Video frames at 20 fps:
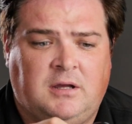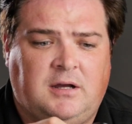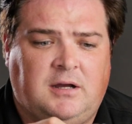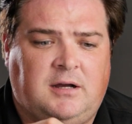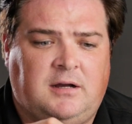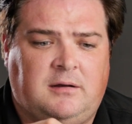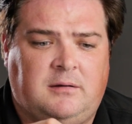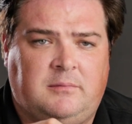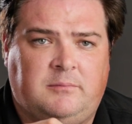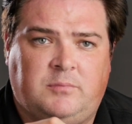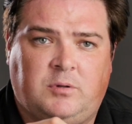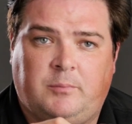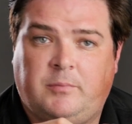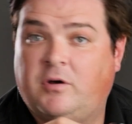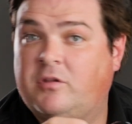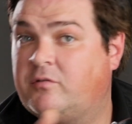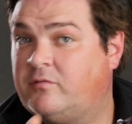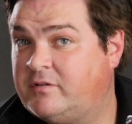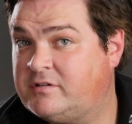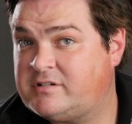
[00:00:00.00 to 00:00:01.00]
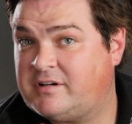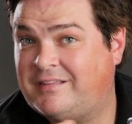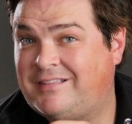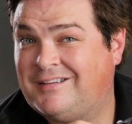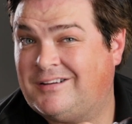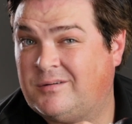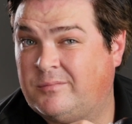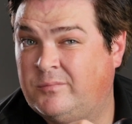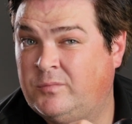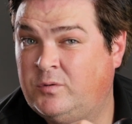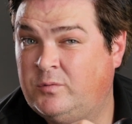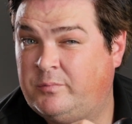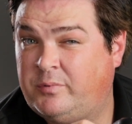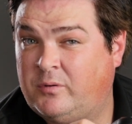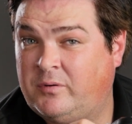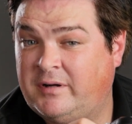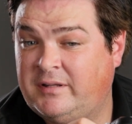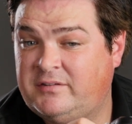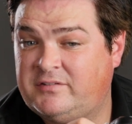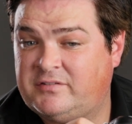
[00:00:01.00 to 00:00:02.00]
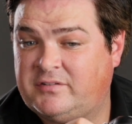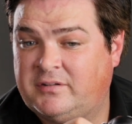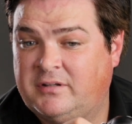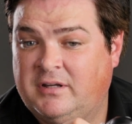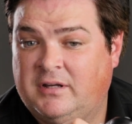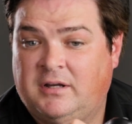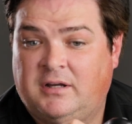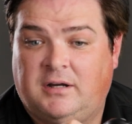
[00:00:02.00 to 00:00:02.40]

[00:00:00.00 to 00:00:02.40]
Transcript: but both of which I think are moot points.